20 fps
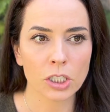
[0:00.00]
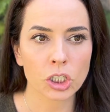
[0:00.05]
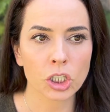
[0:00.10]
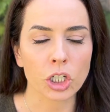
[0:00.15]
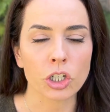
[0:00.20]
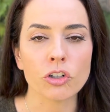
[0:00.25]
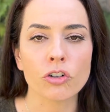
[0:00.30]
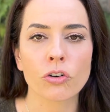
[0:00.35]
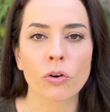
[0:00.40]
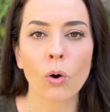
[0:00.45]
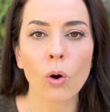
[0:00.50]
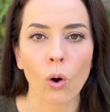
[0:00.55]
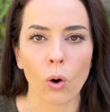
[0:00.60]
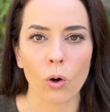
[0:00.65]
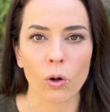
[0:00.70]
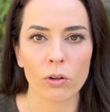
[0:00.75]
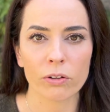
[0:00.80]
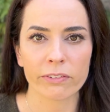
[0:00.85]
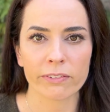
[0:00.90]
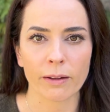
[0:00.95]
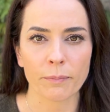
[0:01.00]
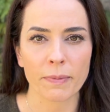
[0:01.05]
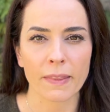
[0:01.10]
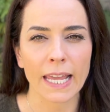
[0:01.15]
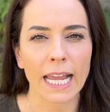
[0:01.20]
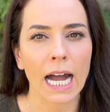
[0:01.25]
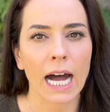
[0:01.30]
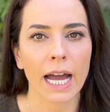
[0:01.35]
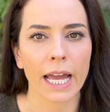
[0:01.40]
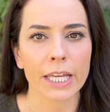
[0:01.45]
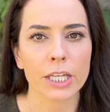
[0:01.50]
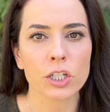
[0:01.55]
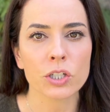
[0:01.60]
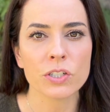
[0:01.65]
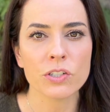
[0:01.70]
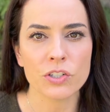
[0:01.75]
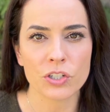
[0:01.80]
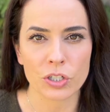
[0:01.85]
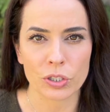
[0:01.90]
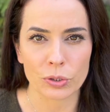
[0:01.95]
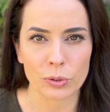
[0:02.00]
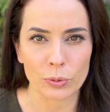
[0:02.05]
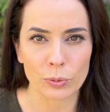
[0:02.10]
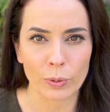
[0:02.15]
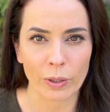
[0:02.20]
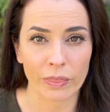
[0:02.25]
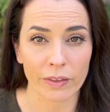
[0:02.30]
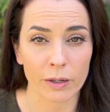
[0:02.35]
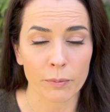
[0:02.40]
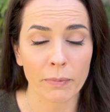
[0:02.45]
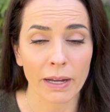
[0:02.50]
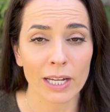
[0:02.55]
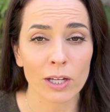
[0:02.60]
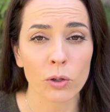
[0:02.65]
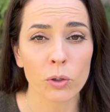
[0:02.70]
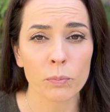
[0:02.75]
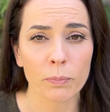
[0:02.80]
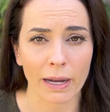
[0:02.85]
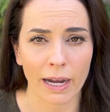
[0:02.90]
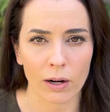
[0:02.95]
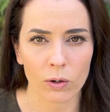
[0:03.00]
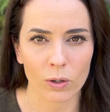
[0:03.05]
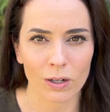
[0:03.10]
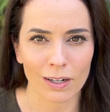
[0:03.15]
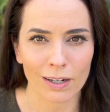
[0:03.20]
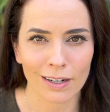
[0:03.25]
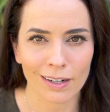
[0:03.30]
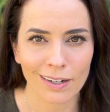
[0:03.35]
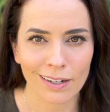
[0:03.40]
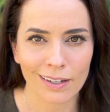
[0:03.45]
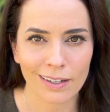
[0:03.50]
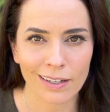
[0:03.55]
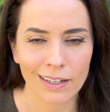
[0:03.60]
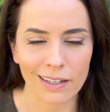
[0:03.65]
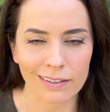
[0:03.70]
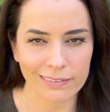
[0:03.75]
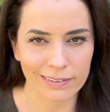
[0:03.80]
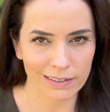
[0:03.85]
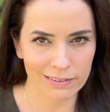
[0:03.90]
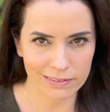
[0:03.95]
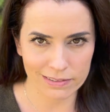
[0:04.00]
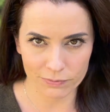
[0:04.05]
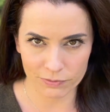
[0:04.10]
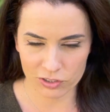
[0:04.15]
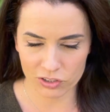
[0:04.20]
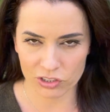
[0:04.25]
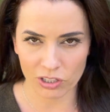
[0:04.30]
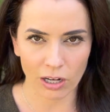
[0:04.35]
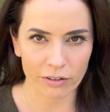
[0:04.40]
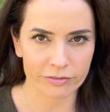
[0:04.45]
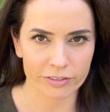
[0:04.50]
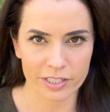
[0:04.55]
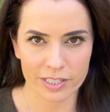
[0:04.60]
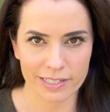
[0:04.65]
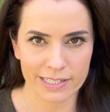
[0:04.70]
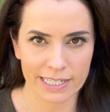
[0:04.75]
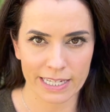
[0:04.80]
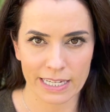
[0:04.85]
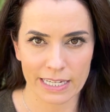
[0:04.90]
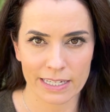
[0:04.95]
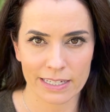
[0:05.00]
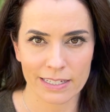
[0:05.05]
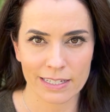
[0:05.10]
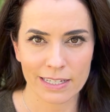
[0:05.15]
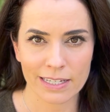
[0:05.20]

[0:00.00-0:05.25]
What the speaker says: control, something I could do within my own power, a sense of sovereignty.